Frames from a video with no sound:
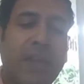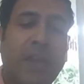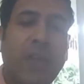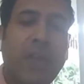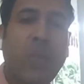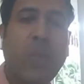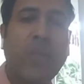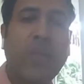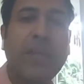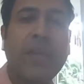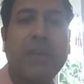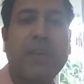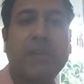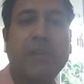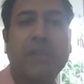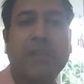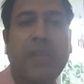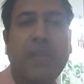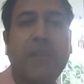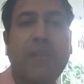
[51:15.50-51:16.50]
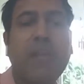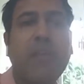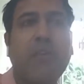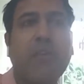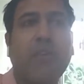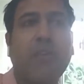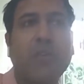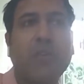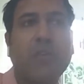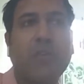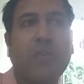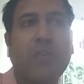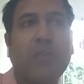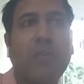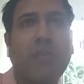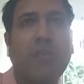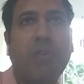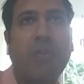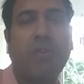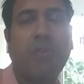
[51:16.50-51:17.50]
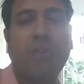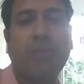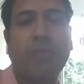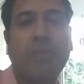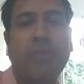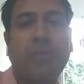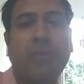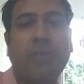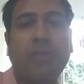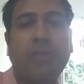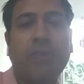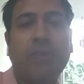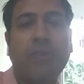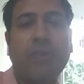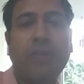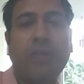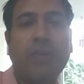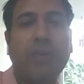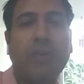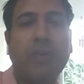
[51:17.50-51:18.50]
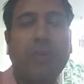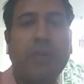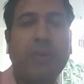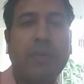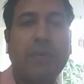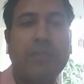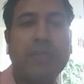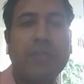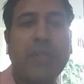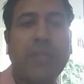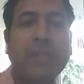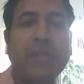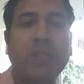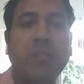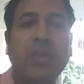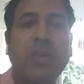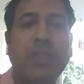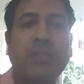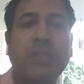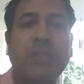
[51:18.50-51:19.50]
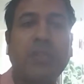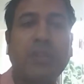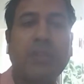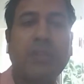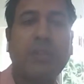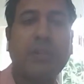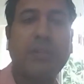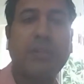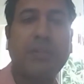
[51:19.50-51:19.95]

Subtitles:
when they are saving cost on a lot of things which